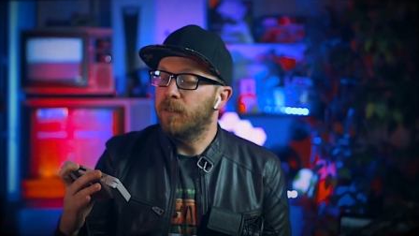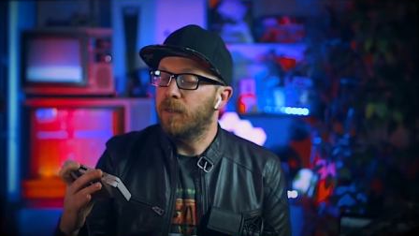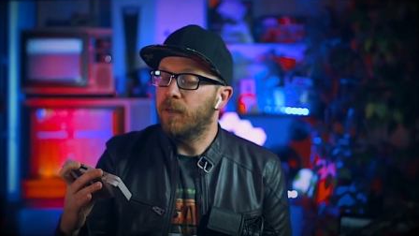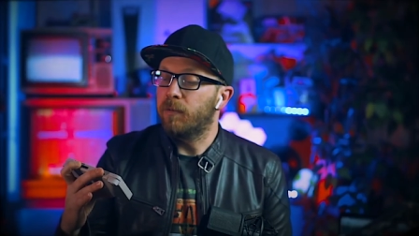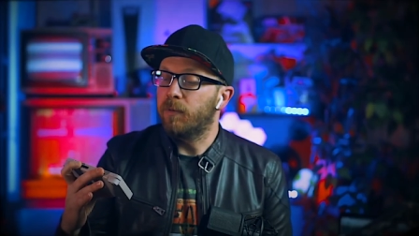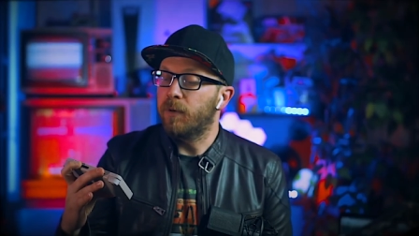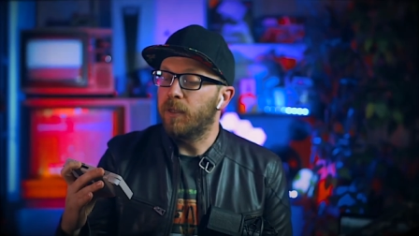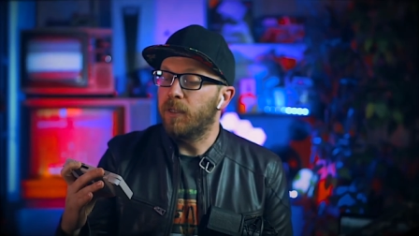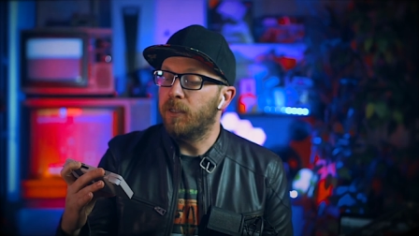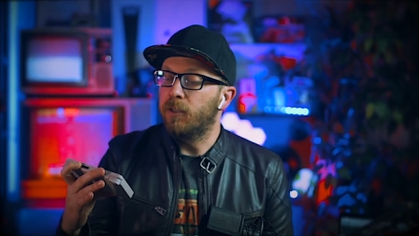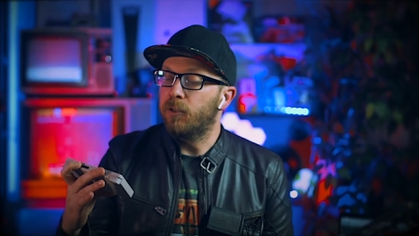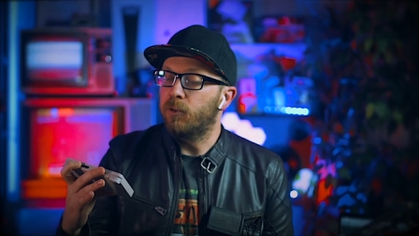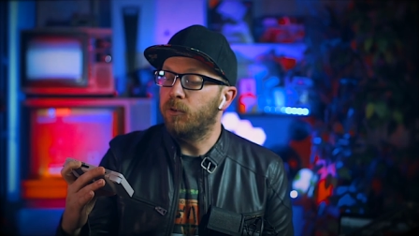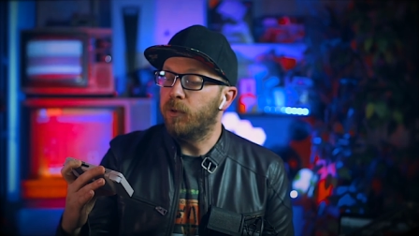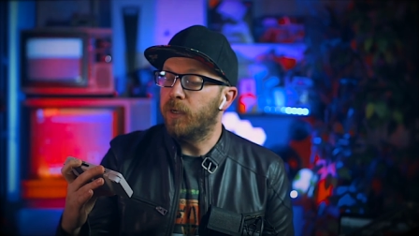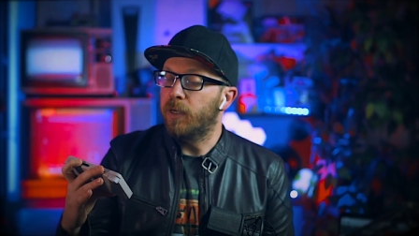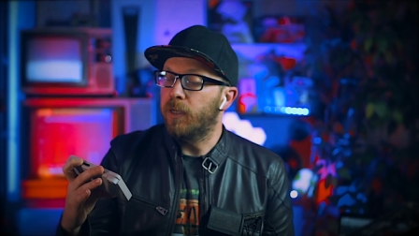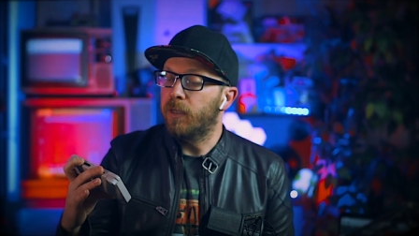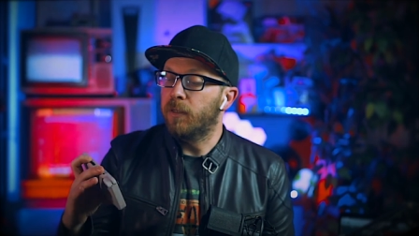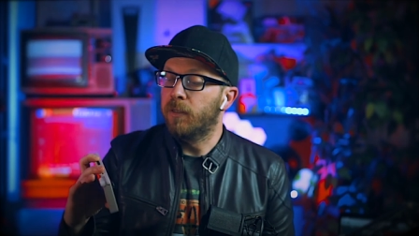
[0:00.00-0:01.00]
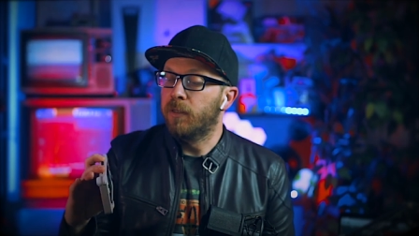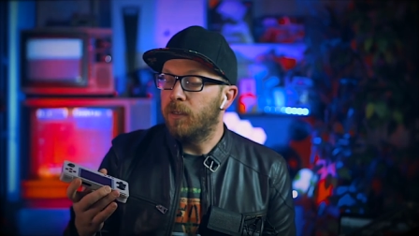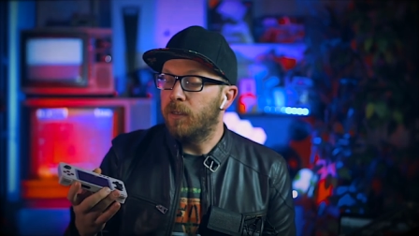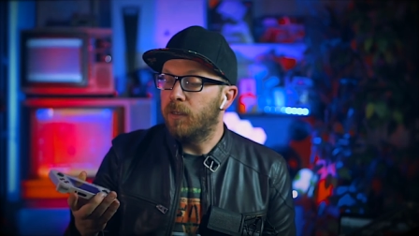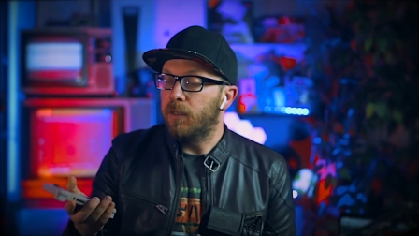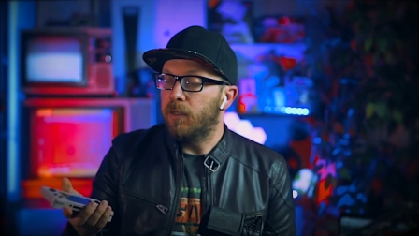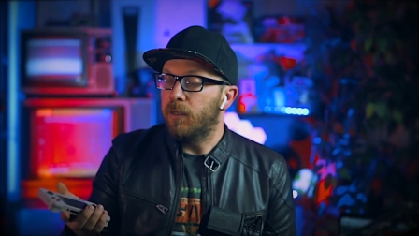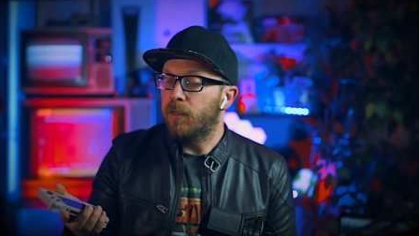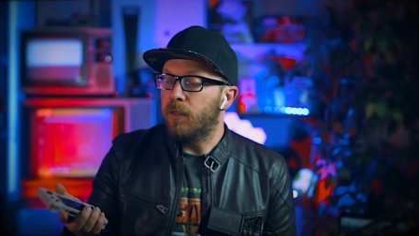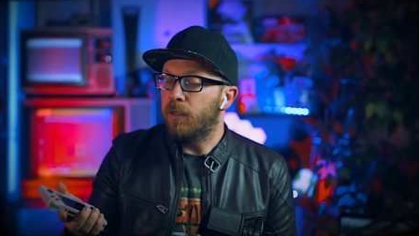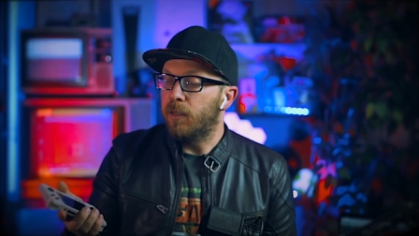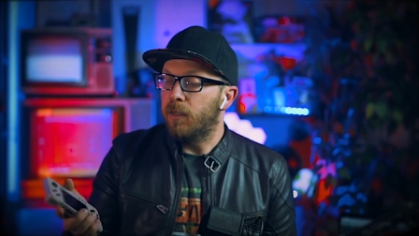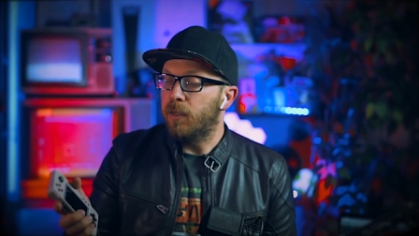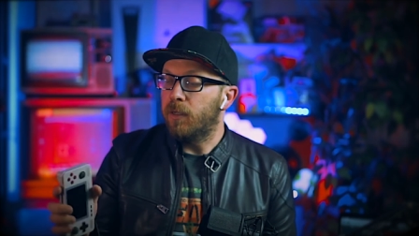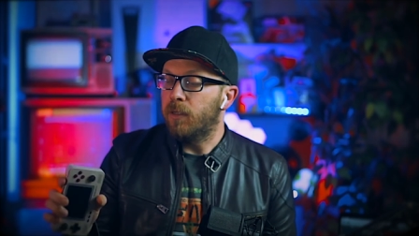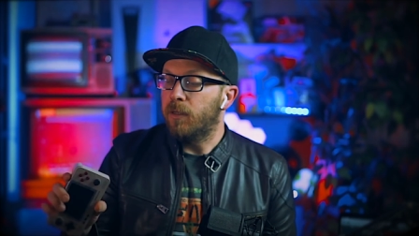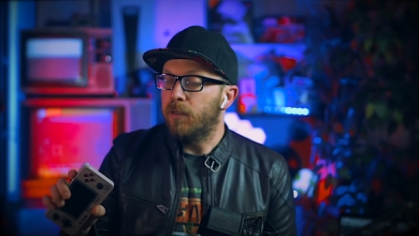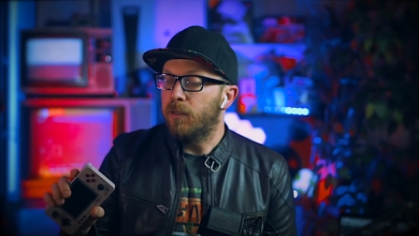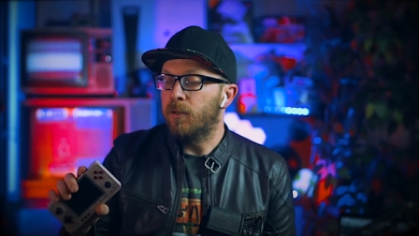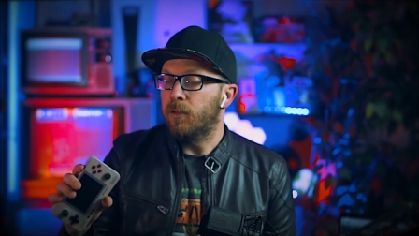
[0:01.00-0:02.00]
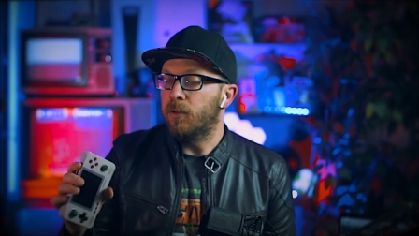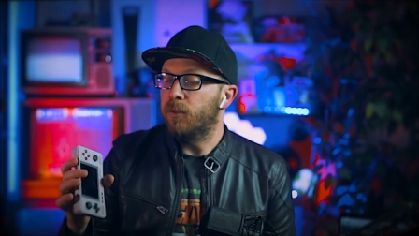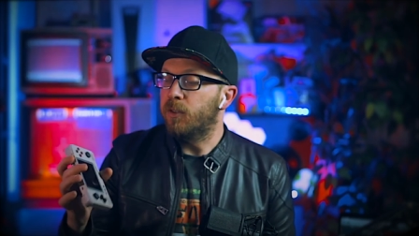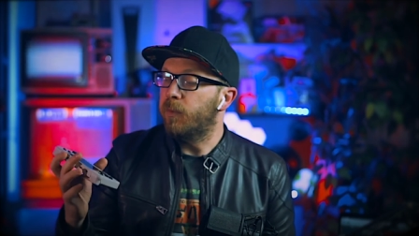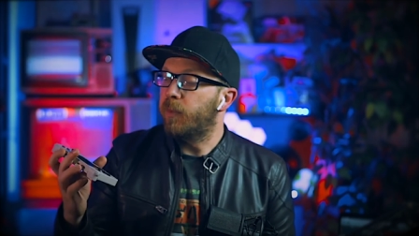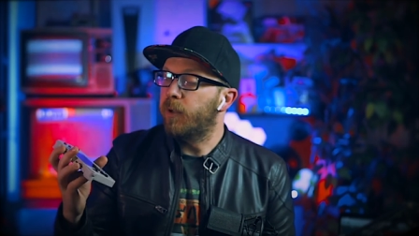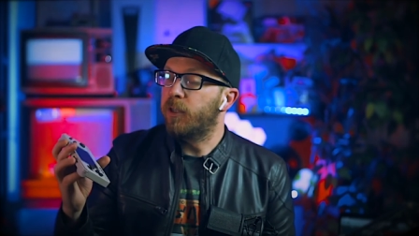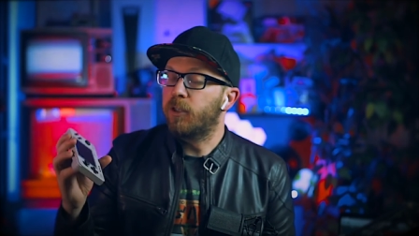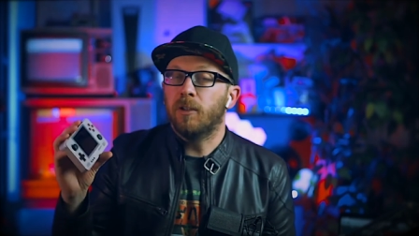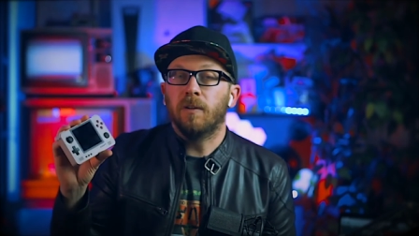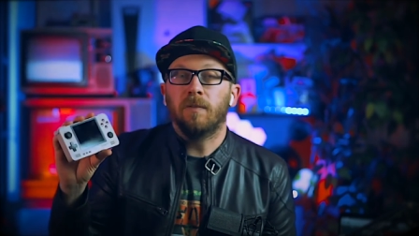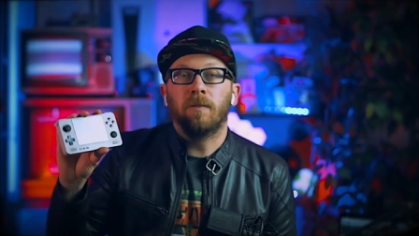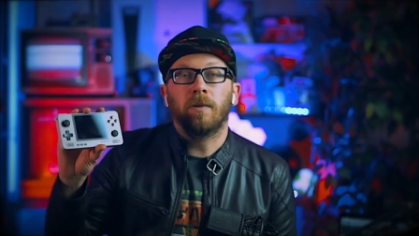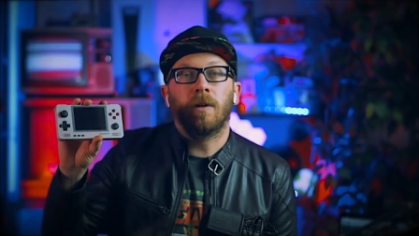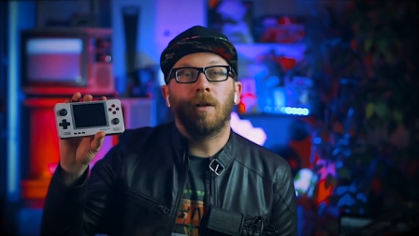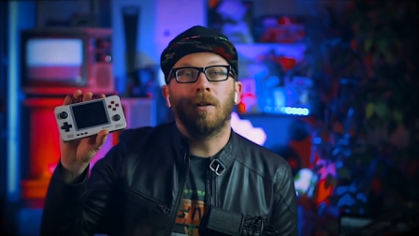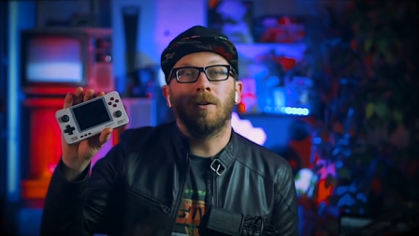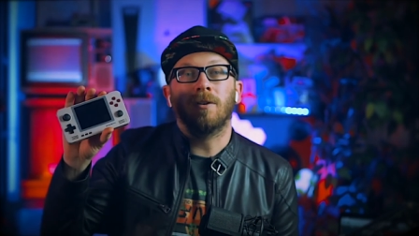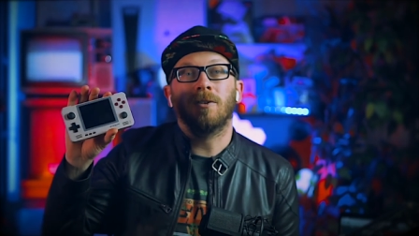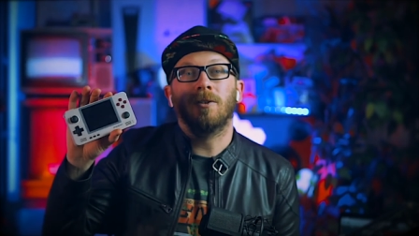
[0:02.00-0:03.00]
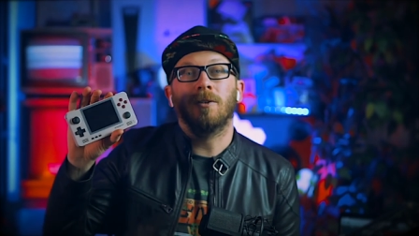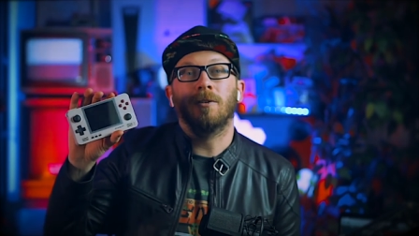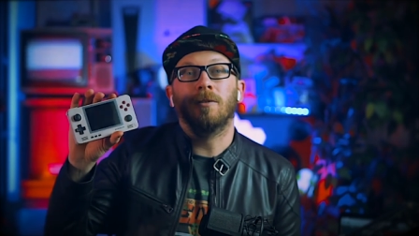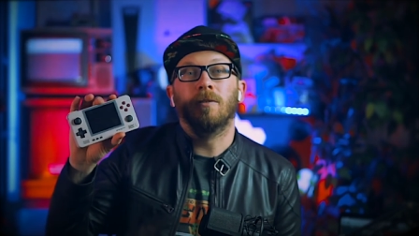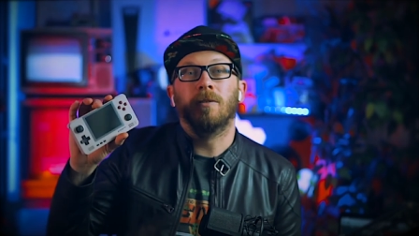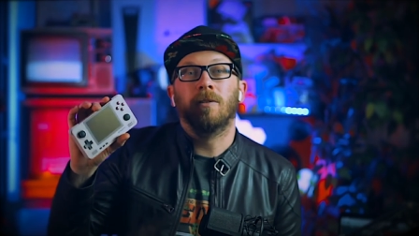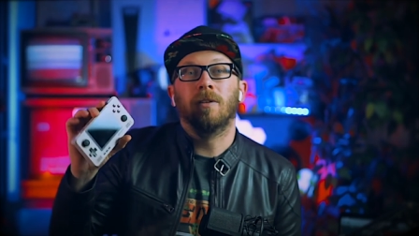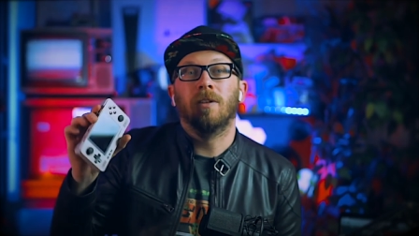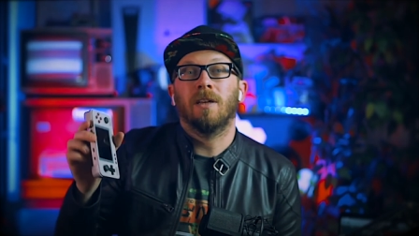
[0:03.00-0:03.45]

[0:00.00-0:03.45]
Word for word: I really enjoy it, and uh, there's a bunch of different colors too.